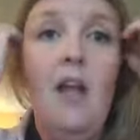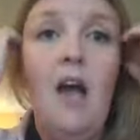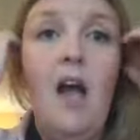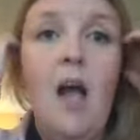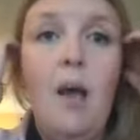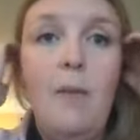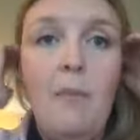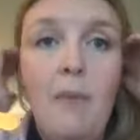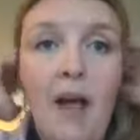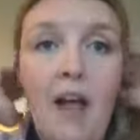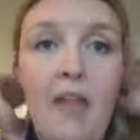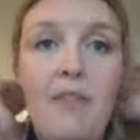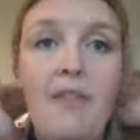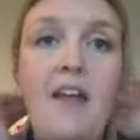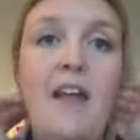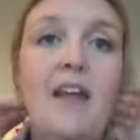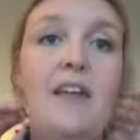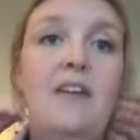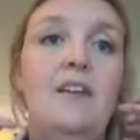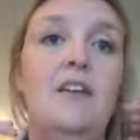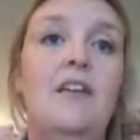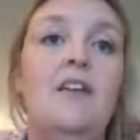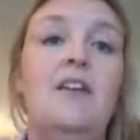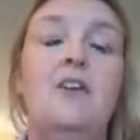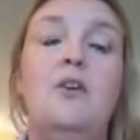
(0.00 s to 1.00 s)
and
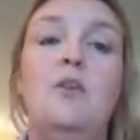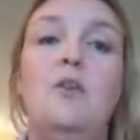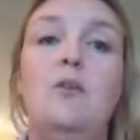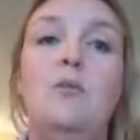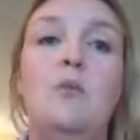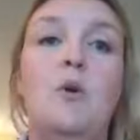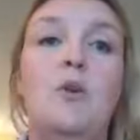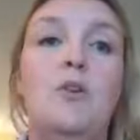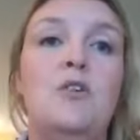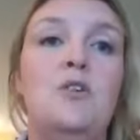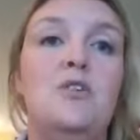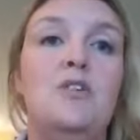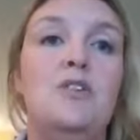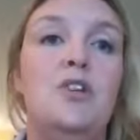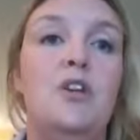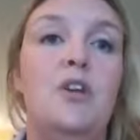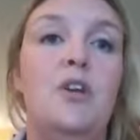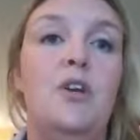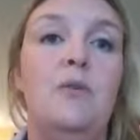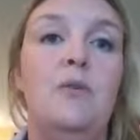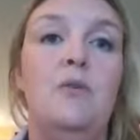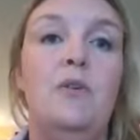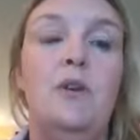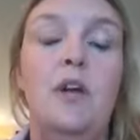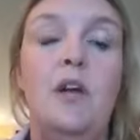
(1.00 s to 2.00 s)
then you'll want
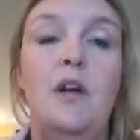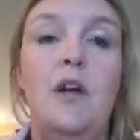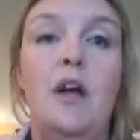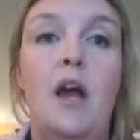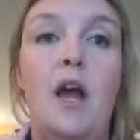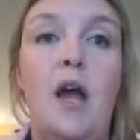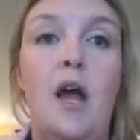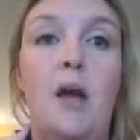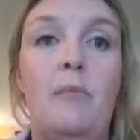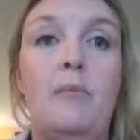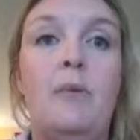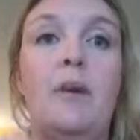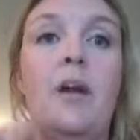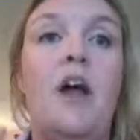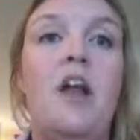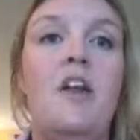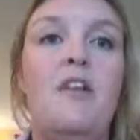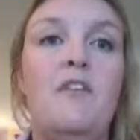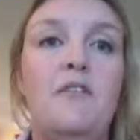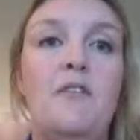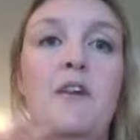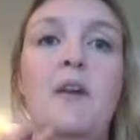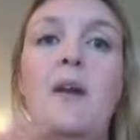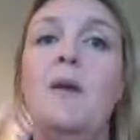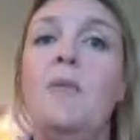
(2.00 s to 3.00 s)
to kind
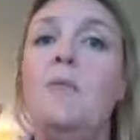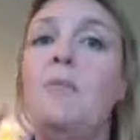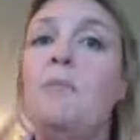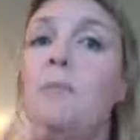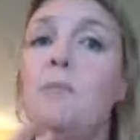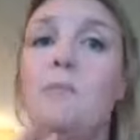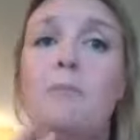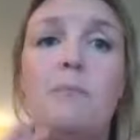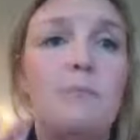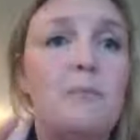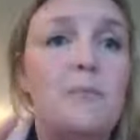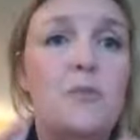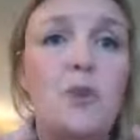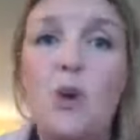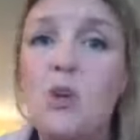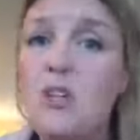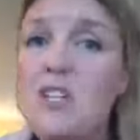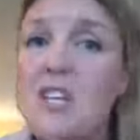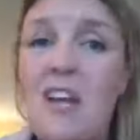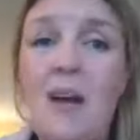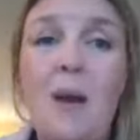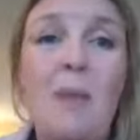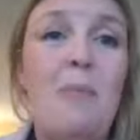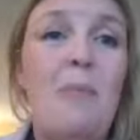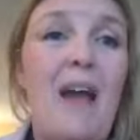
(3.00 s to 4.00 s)
of
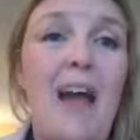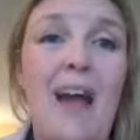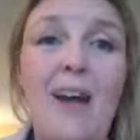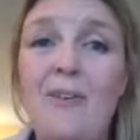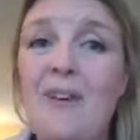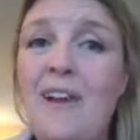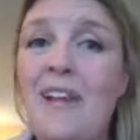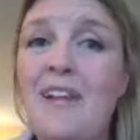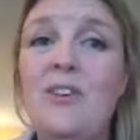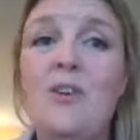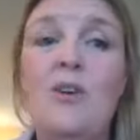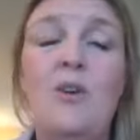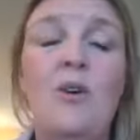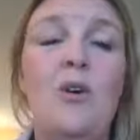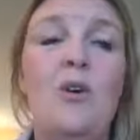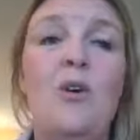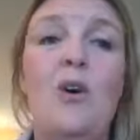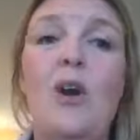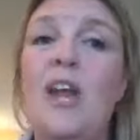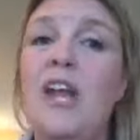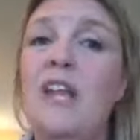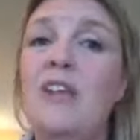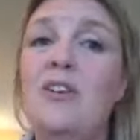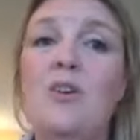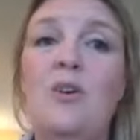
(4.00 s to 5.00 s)
dot it about in
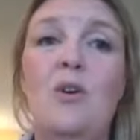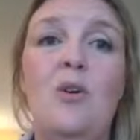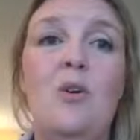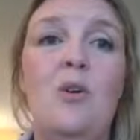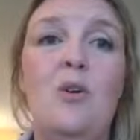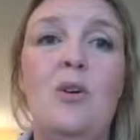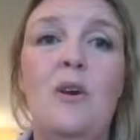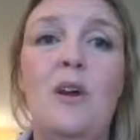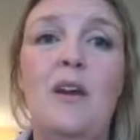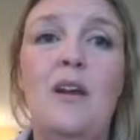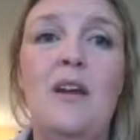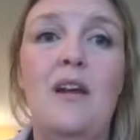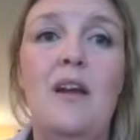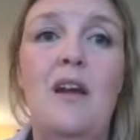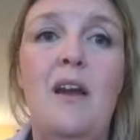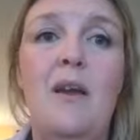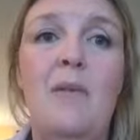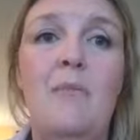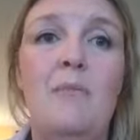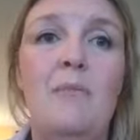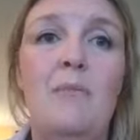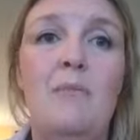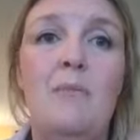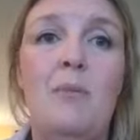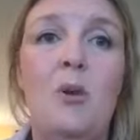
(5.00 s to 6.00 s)
your
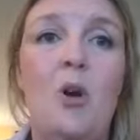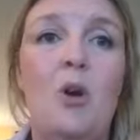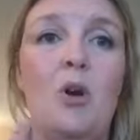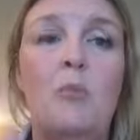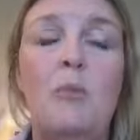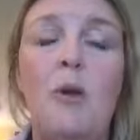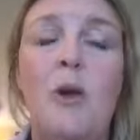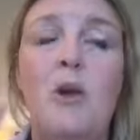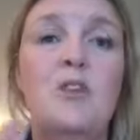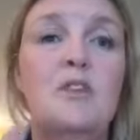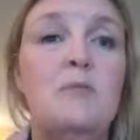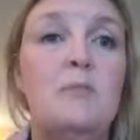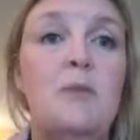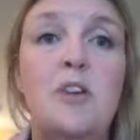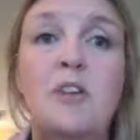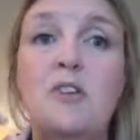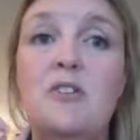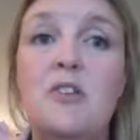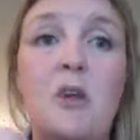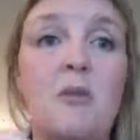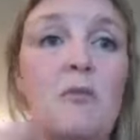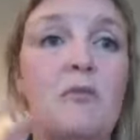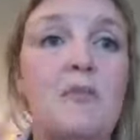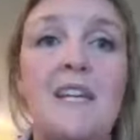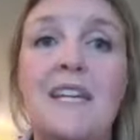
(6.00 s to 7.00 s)
blog post, but you
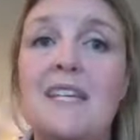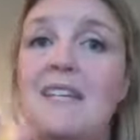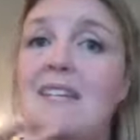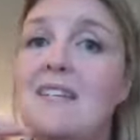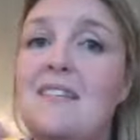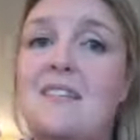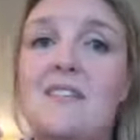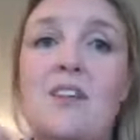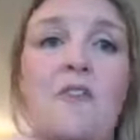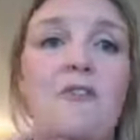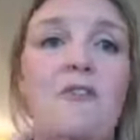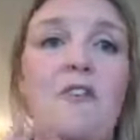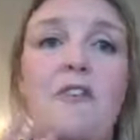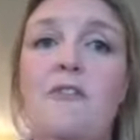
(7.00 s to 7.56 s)
don't need to stuff